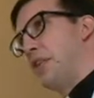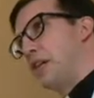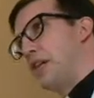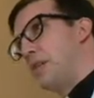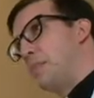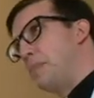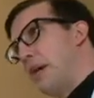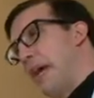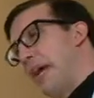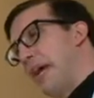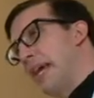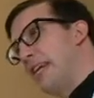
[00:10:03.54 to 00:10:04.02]

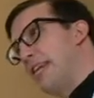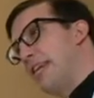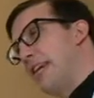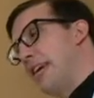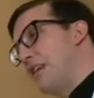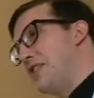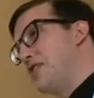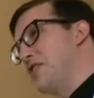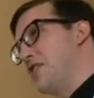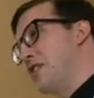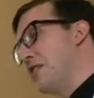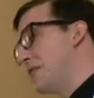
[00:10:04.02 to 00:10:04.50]
things. Pay
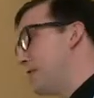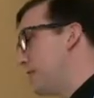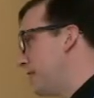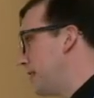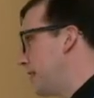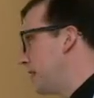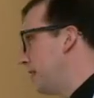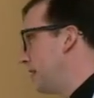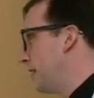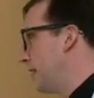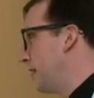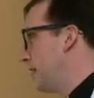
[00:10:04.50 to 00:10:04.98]

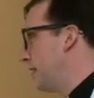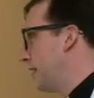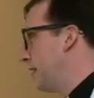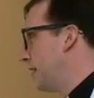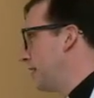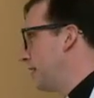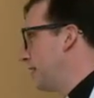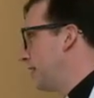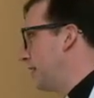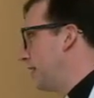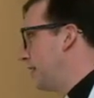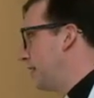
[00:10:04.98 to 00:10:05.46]
attention
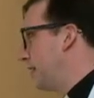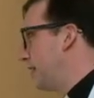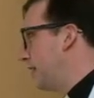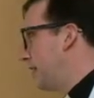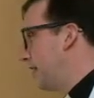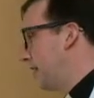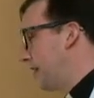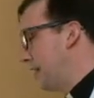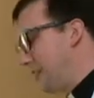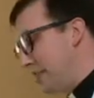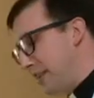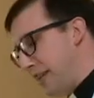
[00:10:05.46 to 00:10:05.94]

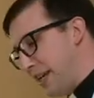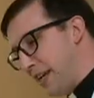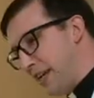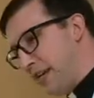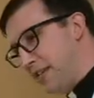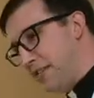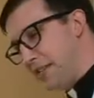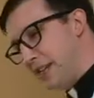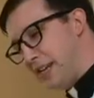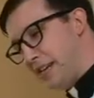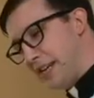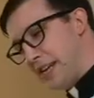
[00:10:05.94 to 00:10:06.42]
to the
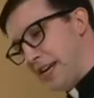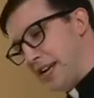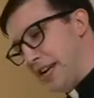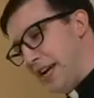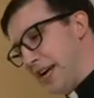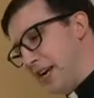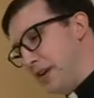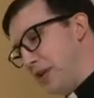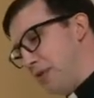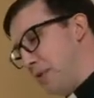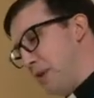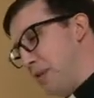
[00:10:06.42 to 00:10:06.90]
things that
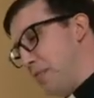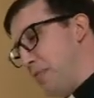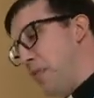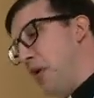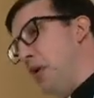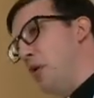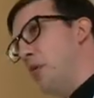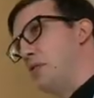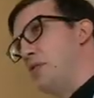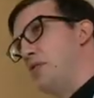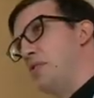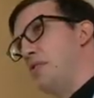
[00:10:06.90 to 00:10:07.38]
connect with
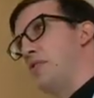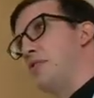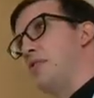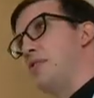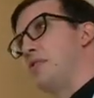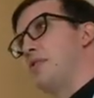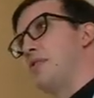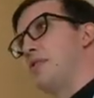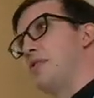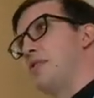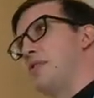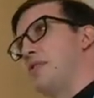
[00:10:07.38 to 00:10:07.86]

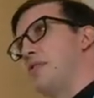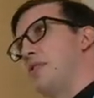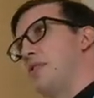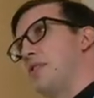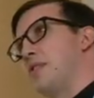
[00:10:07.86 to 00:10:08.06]
Moses,